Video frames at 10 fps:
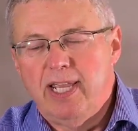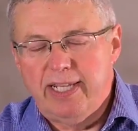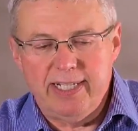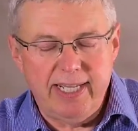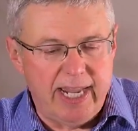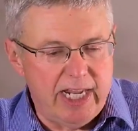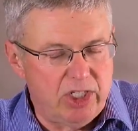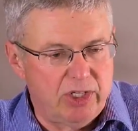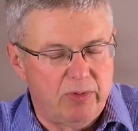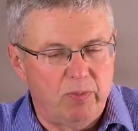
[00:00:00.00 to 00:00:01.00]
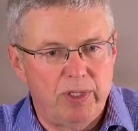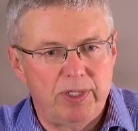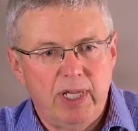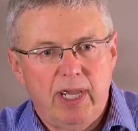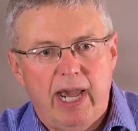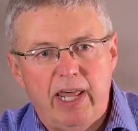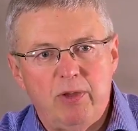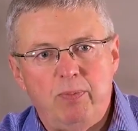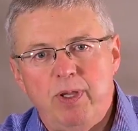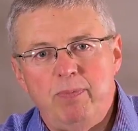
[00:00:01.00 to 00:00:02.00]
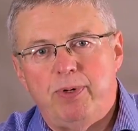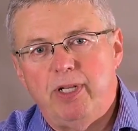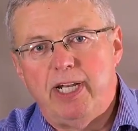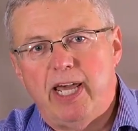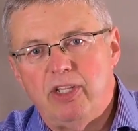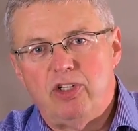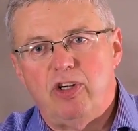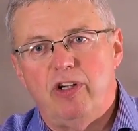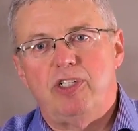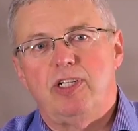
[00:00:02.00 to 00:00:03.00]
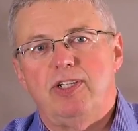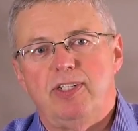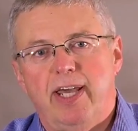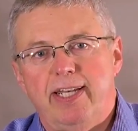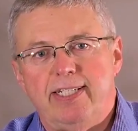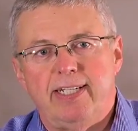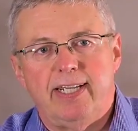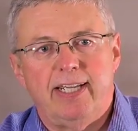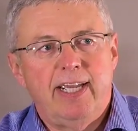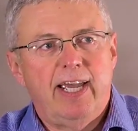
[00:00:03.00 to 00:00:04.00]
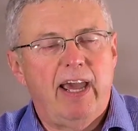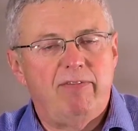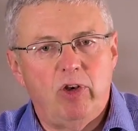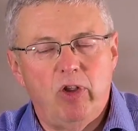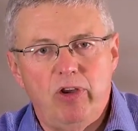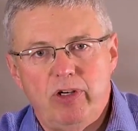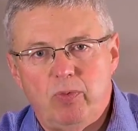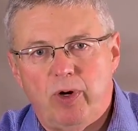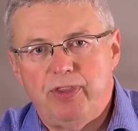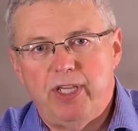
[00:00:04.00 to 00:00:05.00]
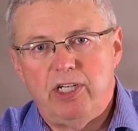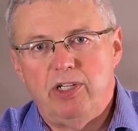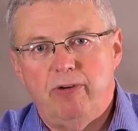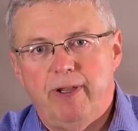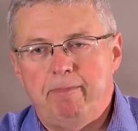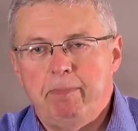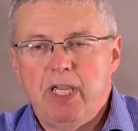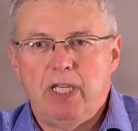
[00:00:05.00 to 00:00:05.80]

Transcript: engage them with other people in other churches that have learned what they're doing.